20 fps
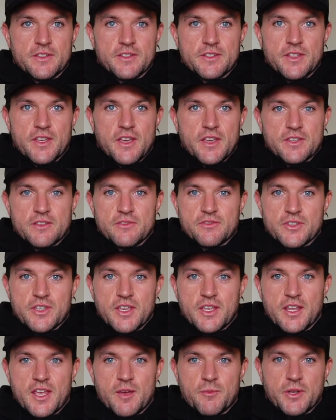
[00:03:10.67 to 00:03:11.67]
yeah, you
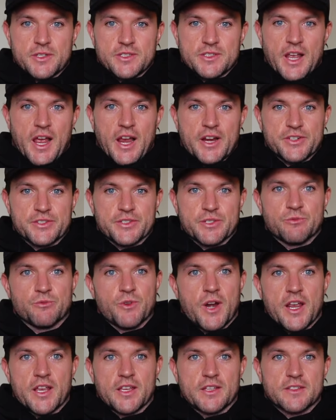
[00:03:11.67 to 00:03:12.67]
forget how much it actually
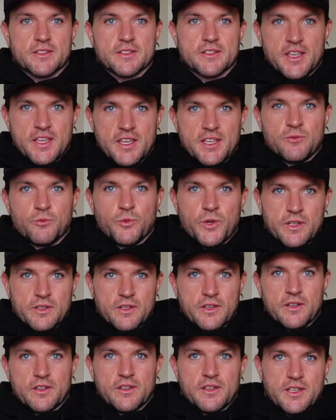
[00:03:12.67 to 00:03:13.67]
rains in
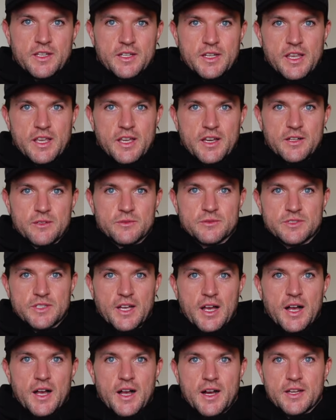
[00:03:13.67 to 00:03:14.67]
winter and how
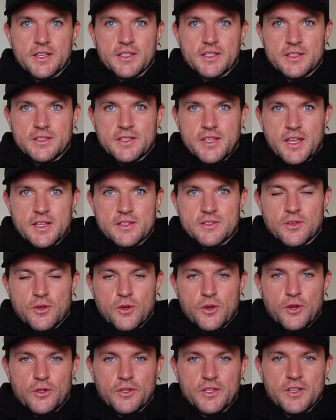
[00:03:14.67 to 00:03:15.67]
dark it gets
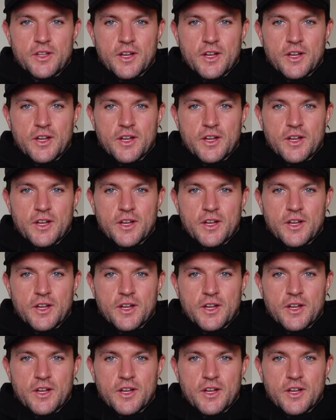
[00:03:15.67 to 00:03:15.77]
early.